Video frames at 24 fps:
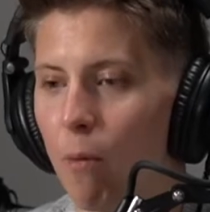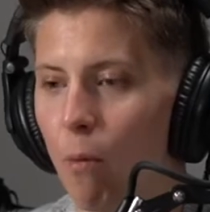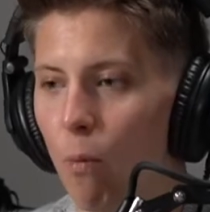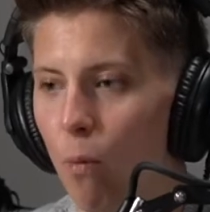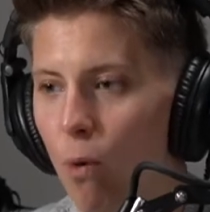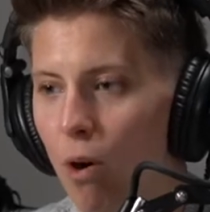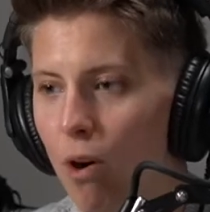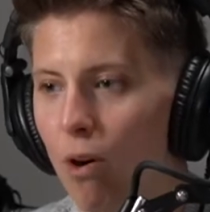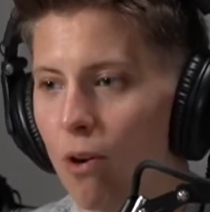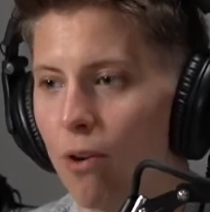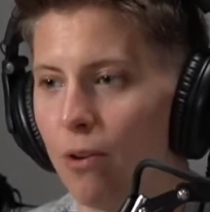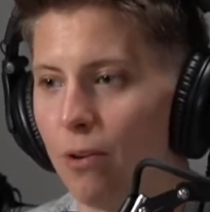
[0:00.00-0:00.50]

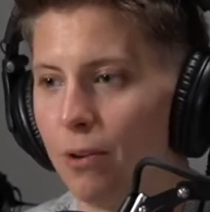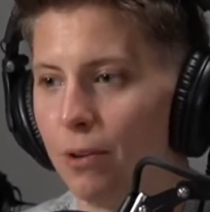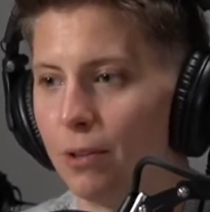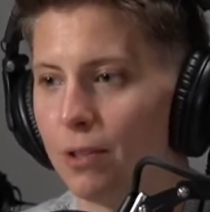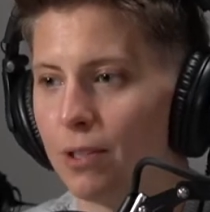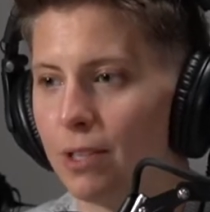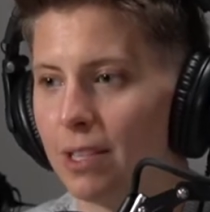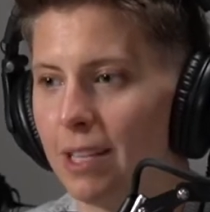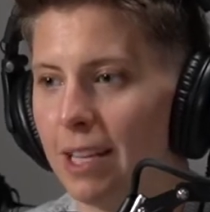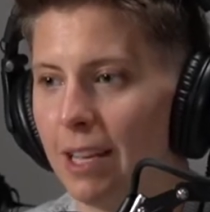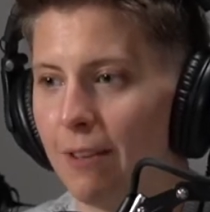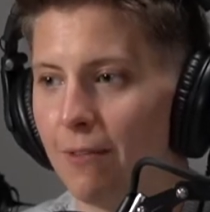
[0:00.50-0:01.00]

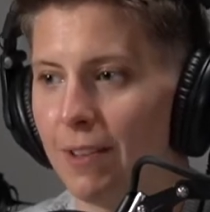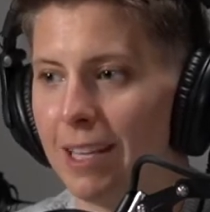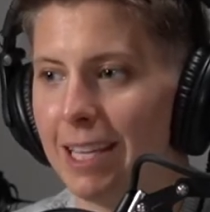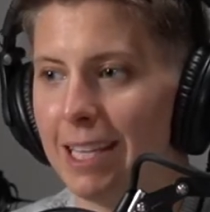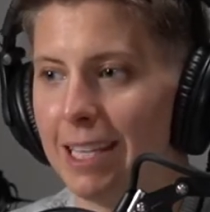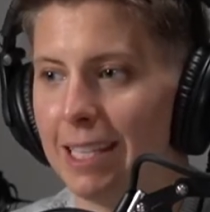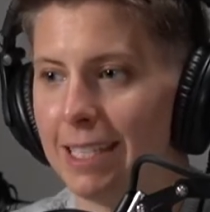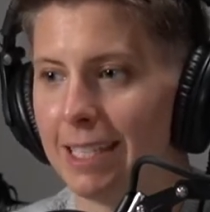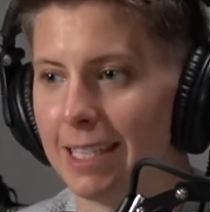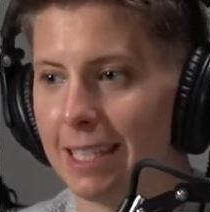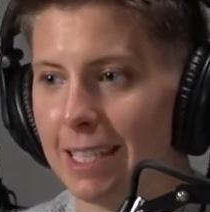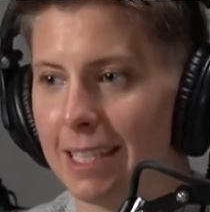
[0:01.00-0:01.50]
world, if he
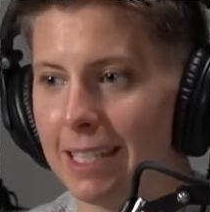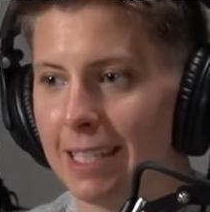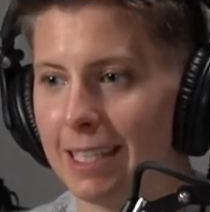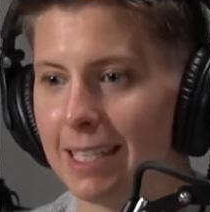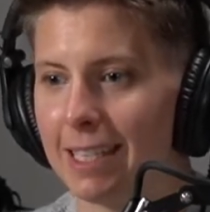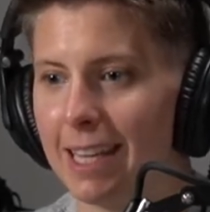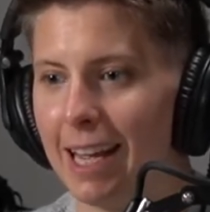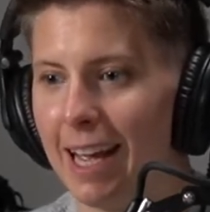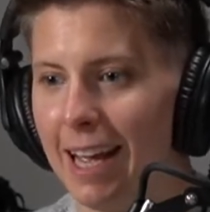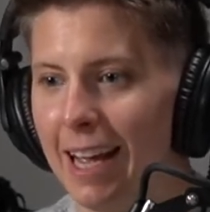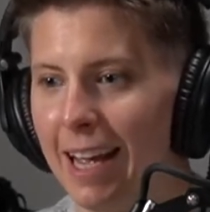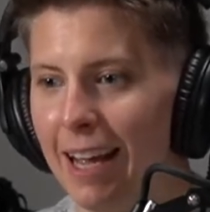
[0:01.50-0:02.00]
didn't
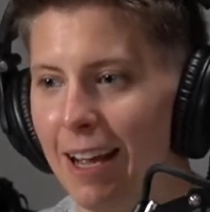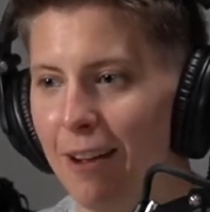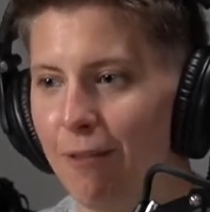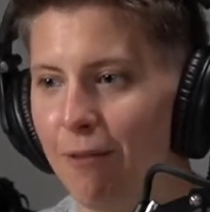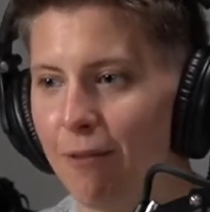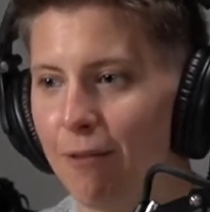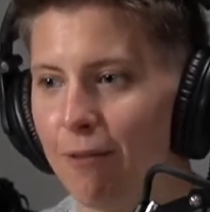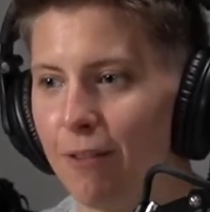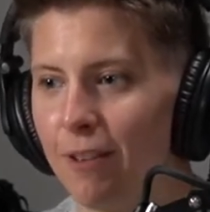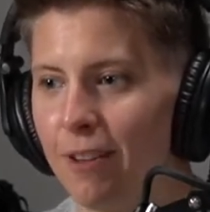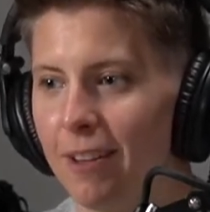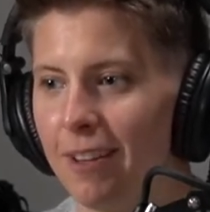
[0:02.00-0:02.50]

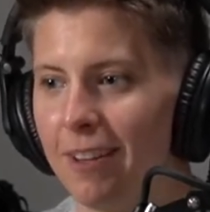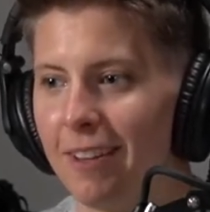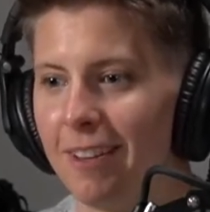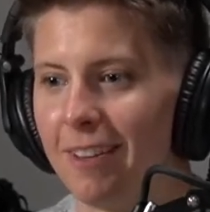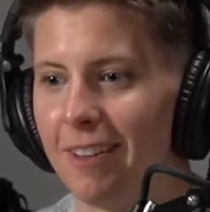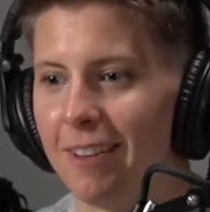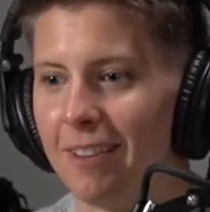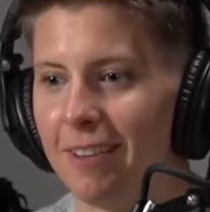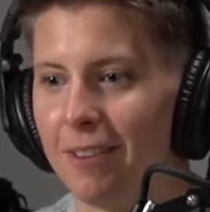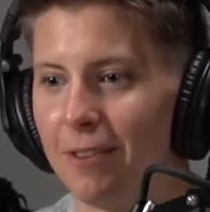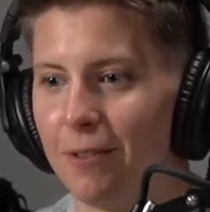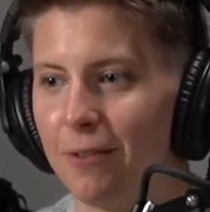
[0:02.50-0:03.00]
have
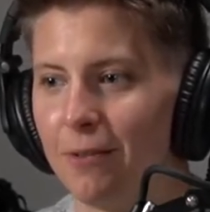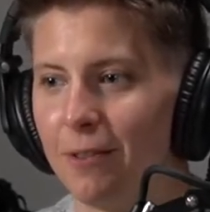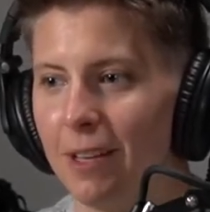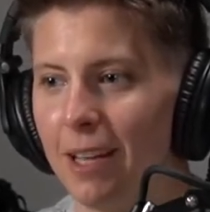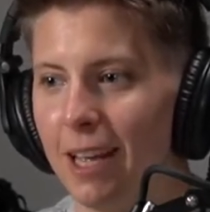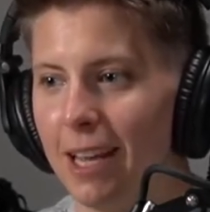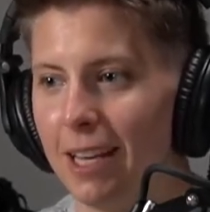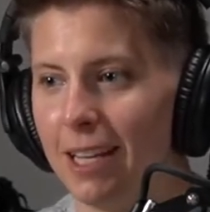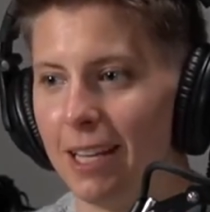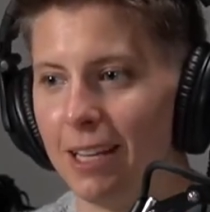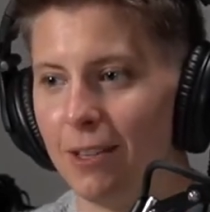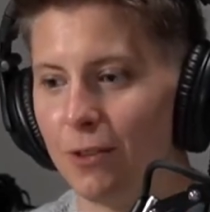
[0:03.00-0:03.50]

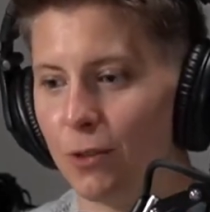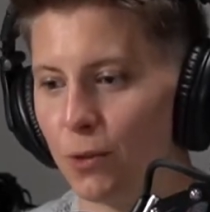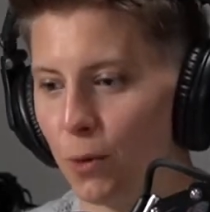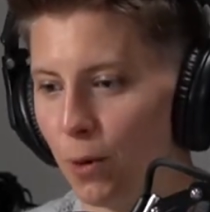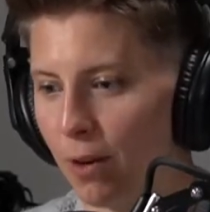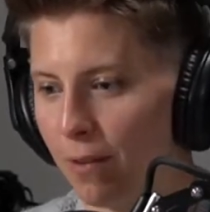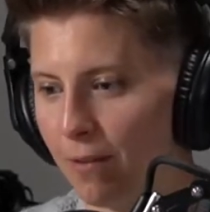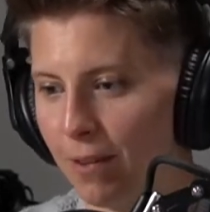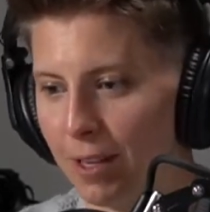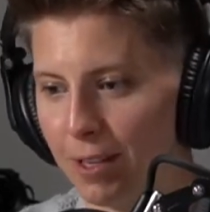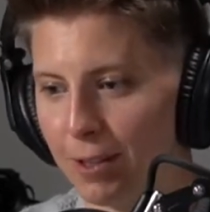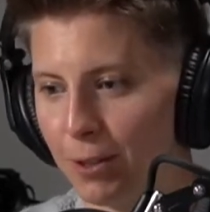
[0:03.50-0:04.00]
any sort
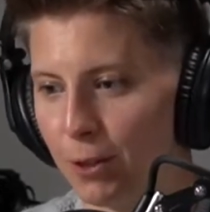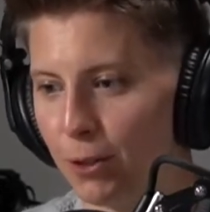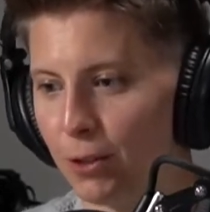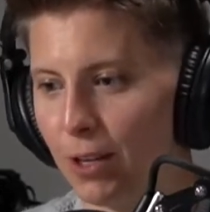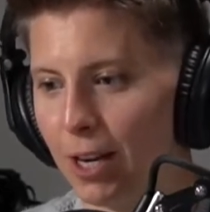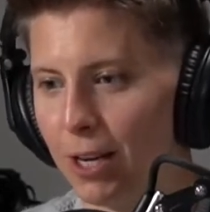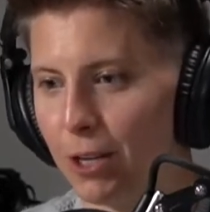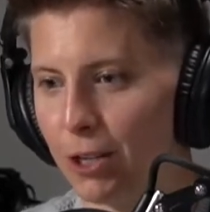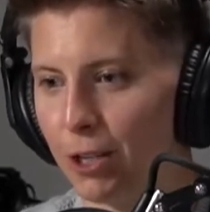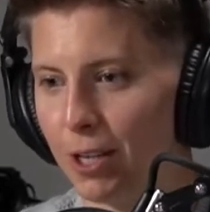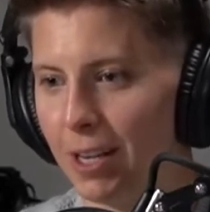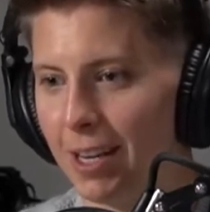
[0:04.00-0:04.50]
of
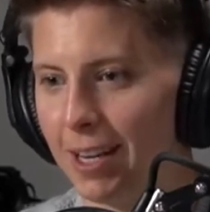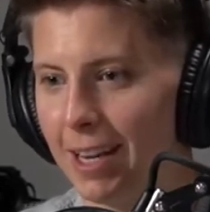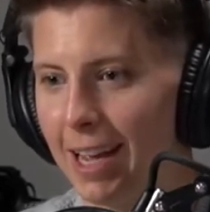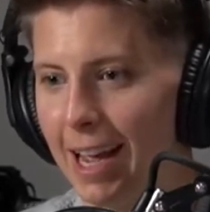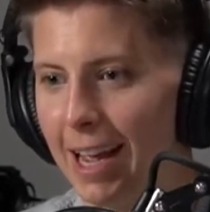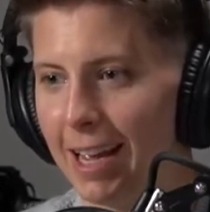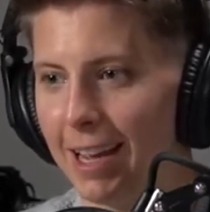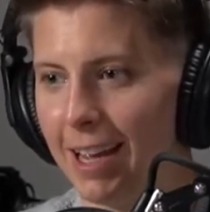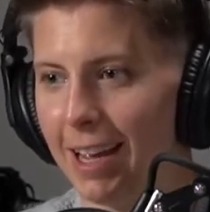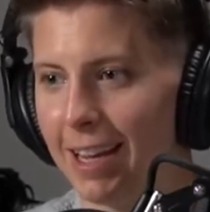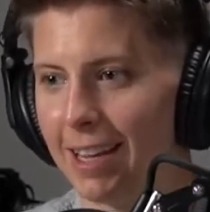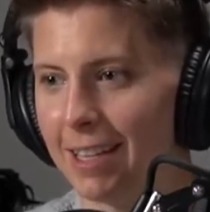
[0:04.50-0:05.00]
integration,
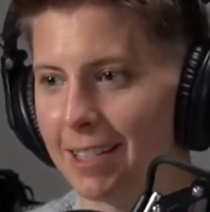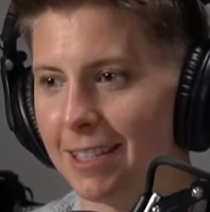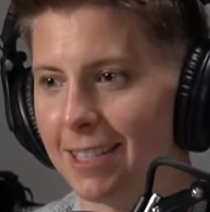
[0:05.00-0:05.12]
I guess